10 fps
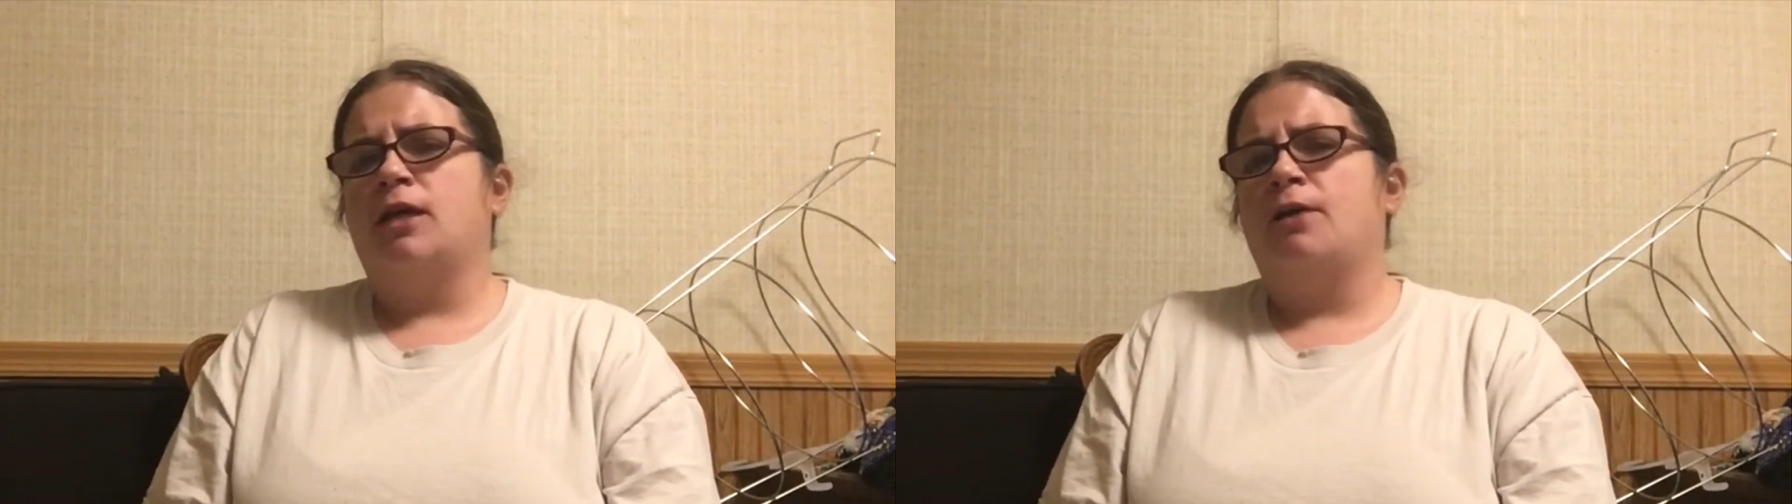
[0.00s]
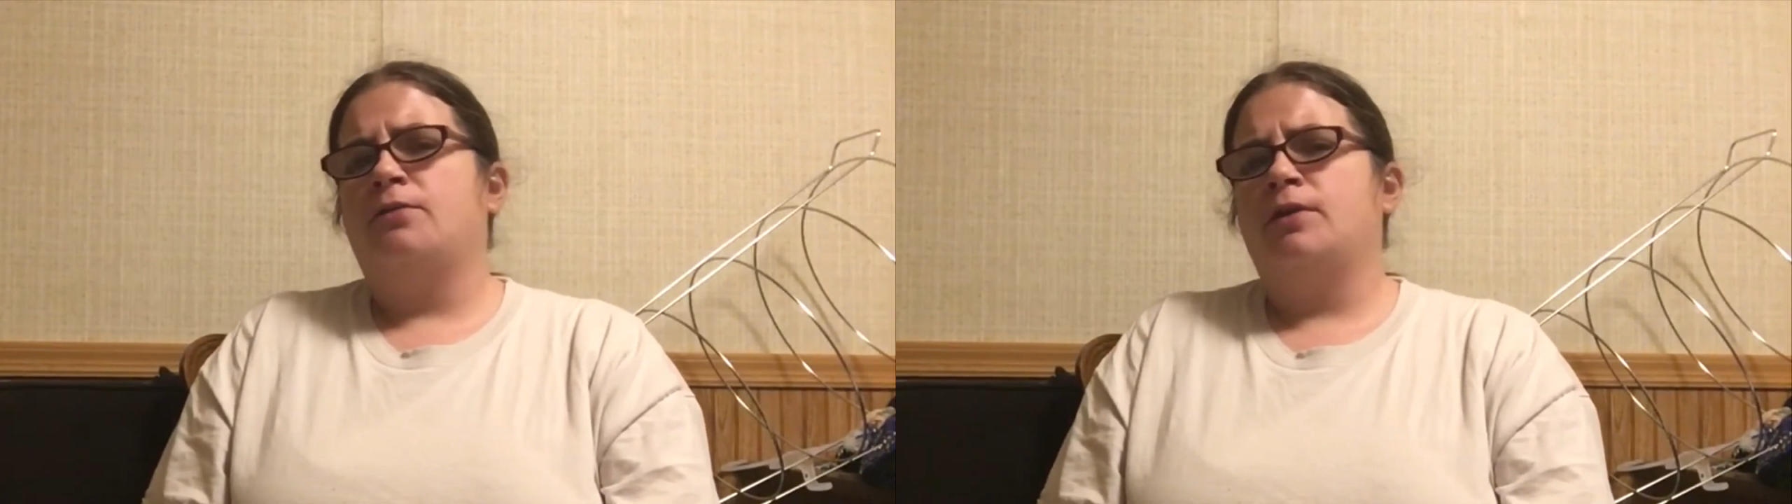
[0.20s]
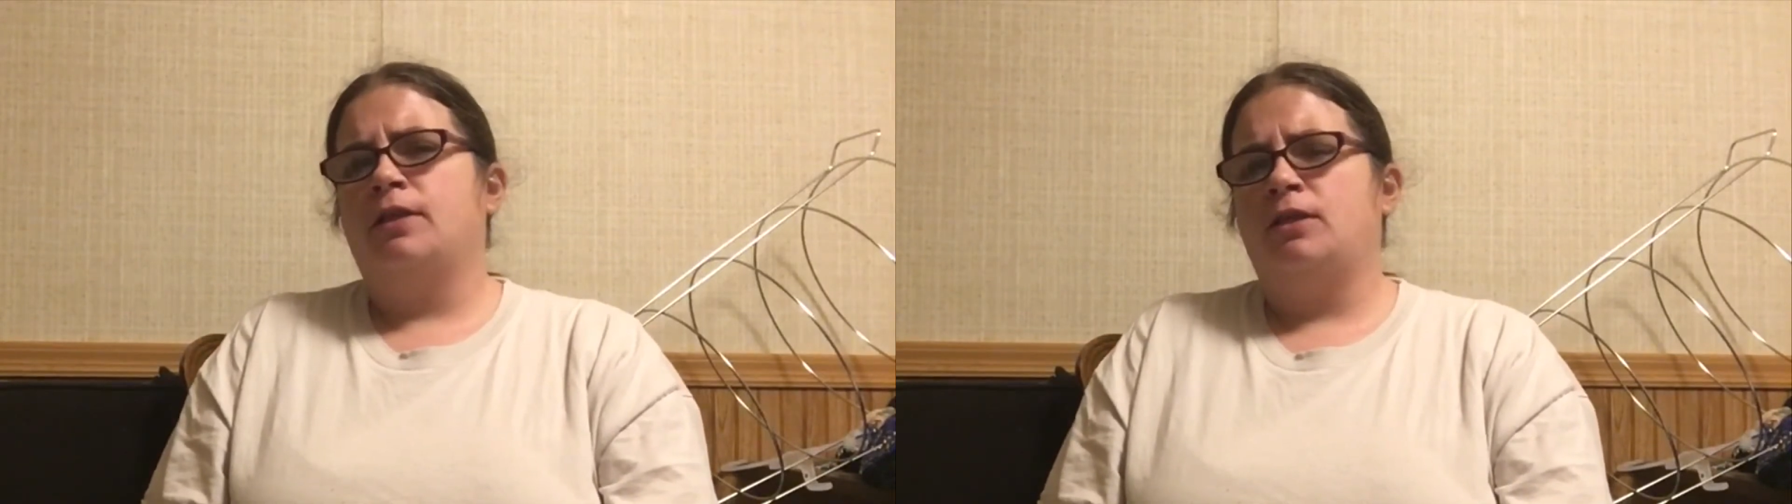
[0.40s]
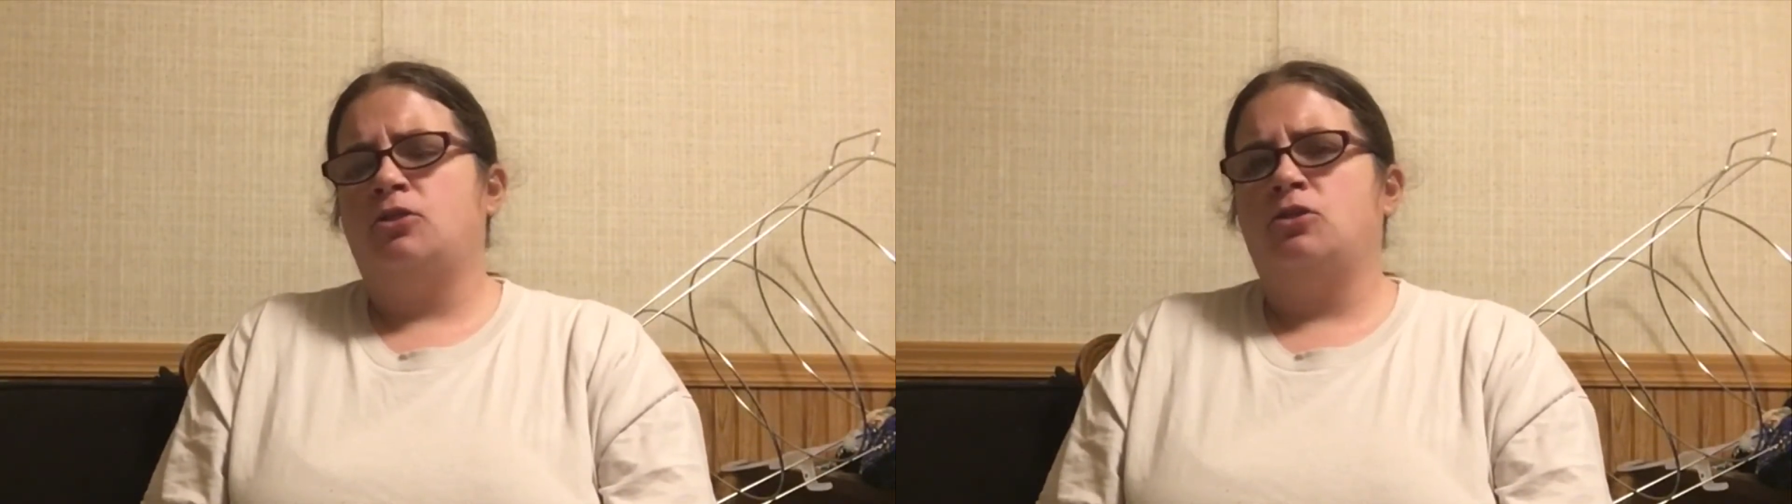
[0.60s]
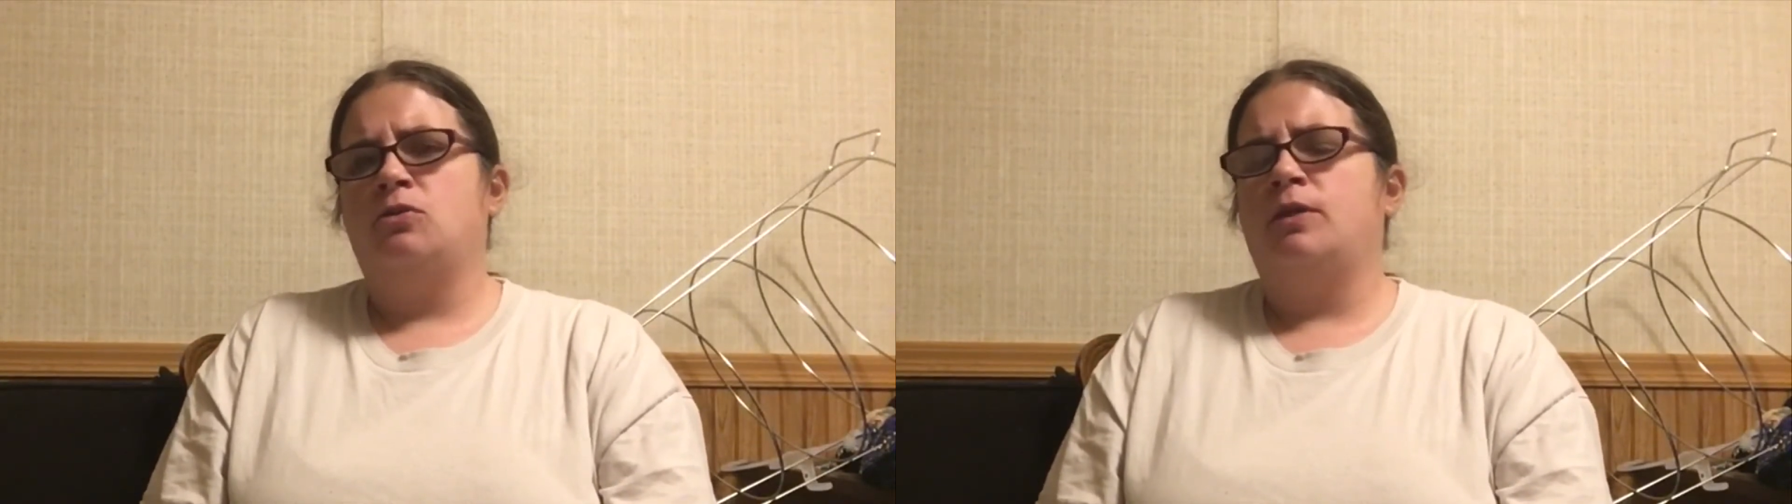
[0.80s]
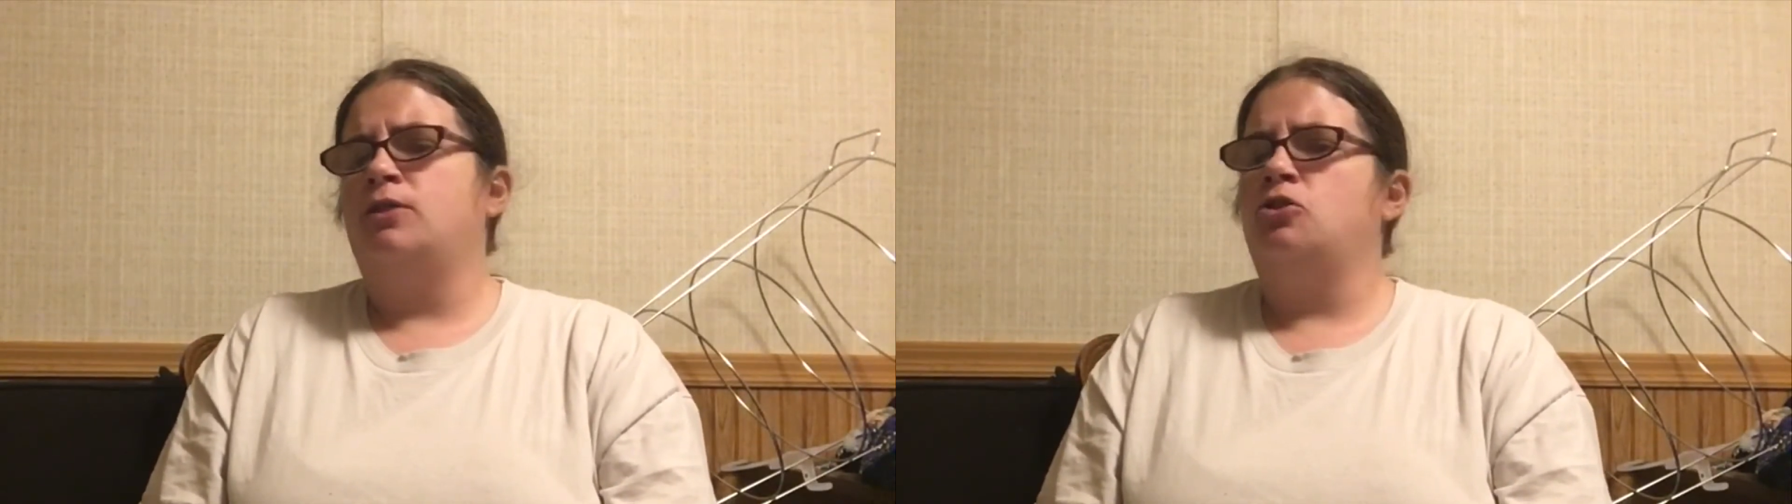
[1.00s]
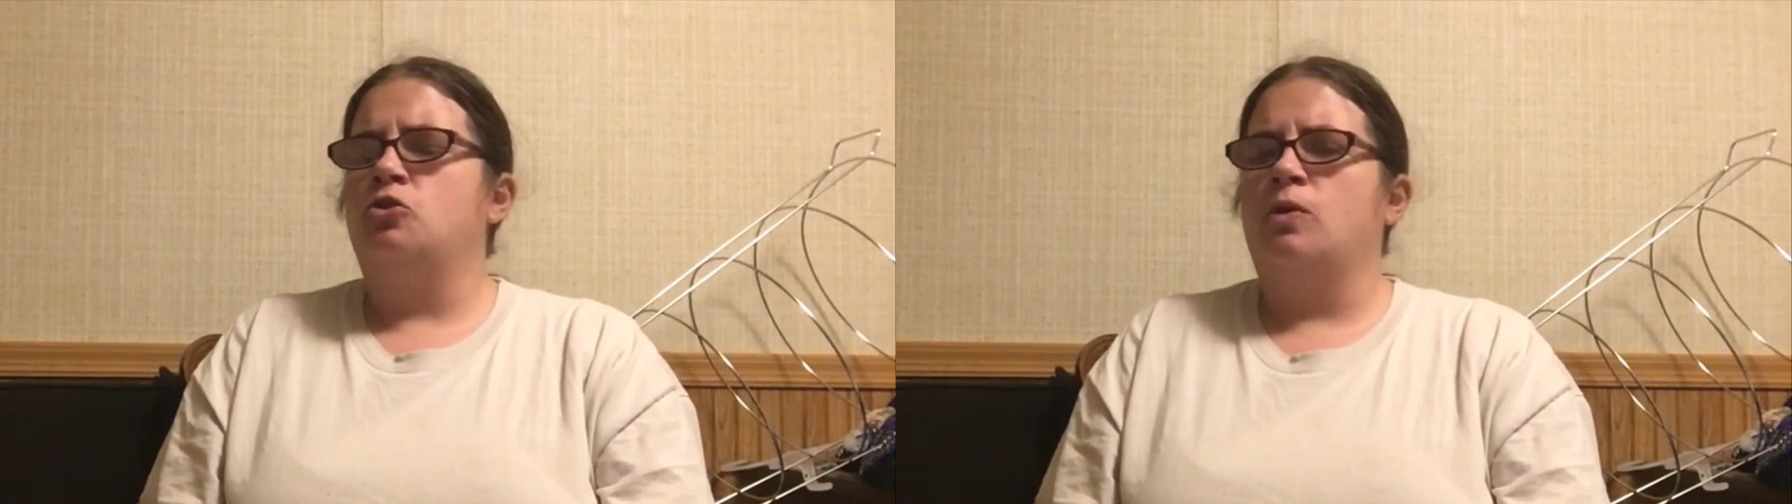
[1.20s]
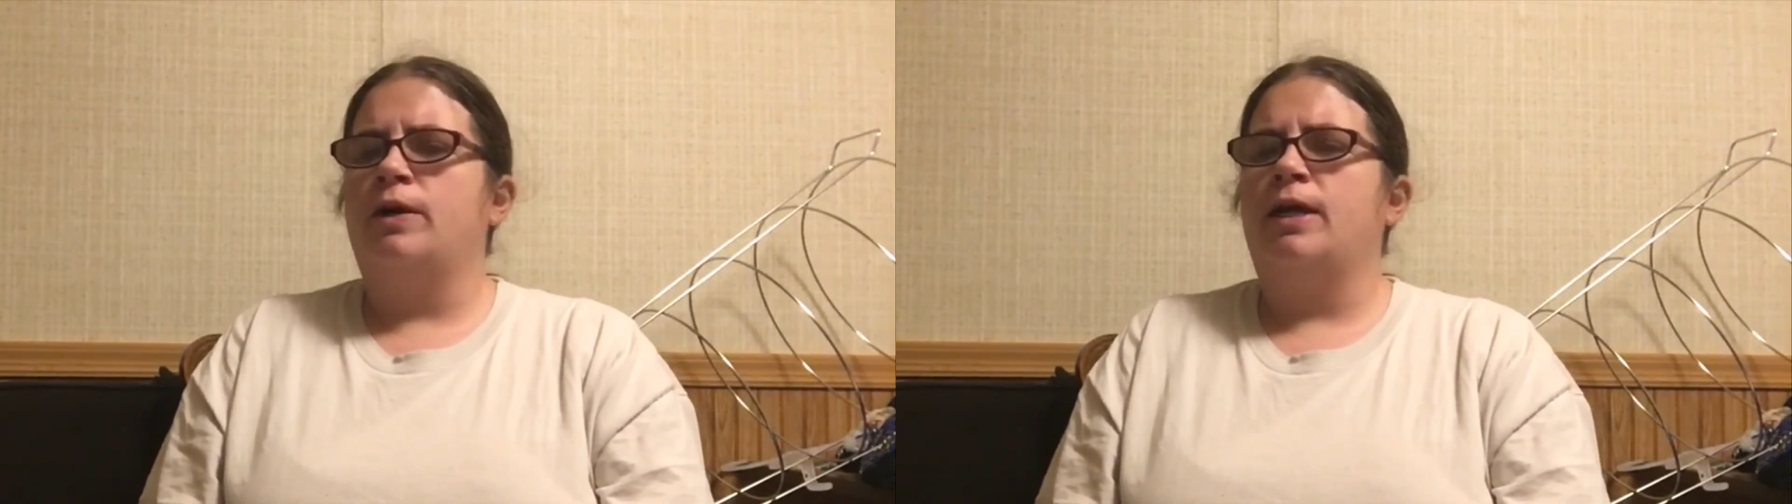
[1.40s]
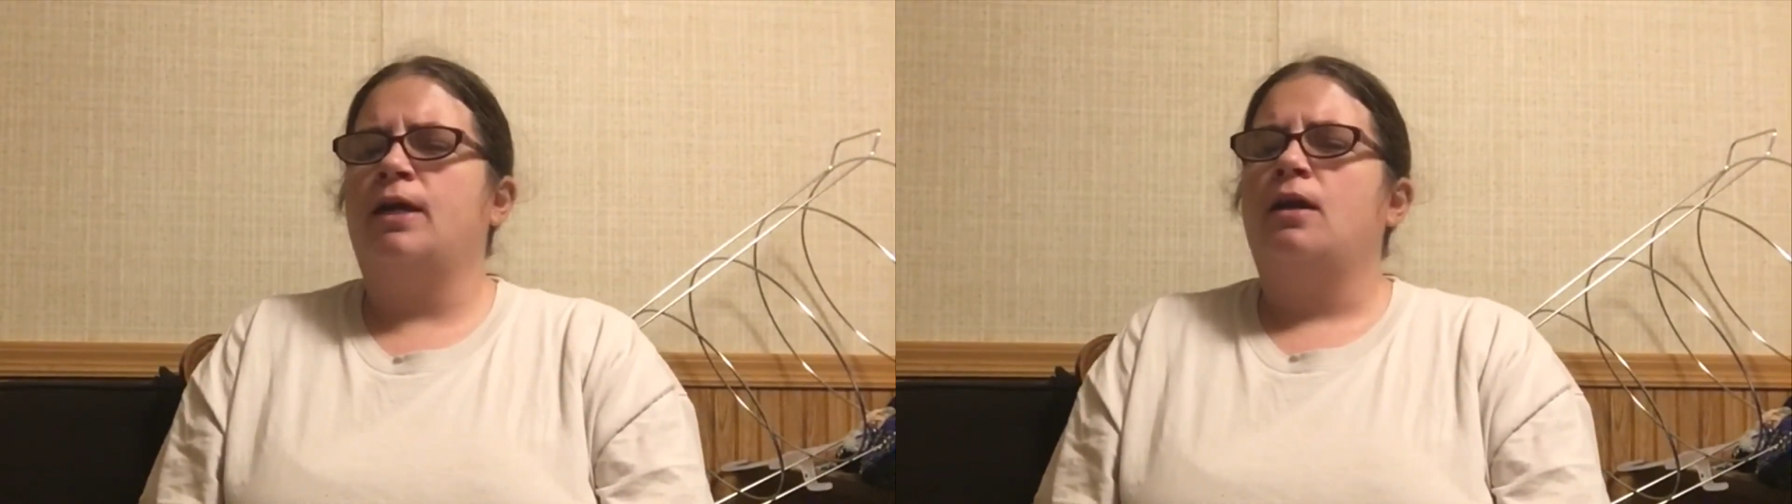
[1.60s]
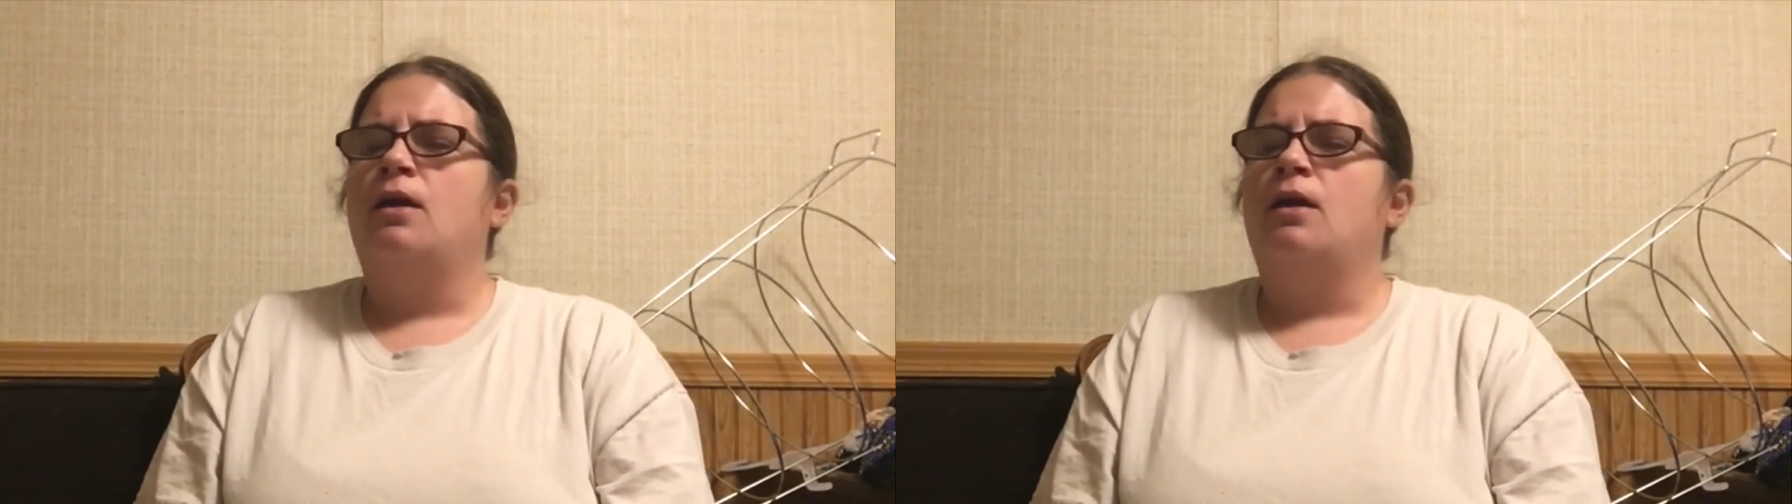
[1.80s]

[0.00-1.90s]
I really do enjoy,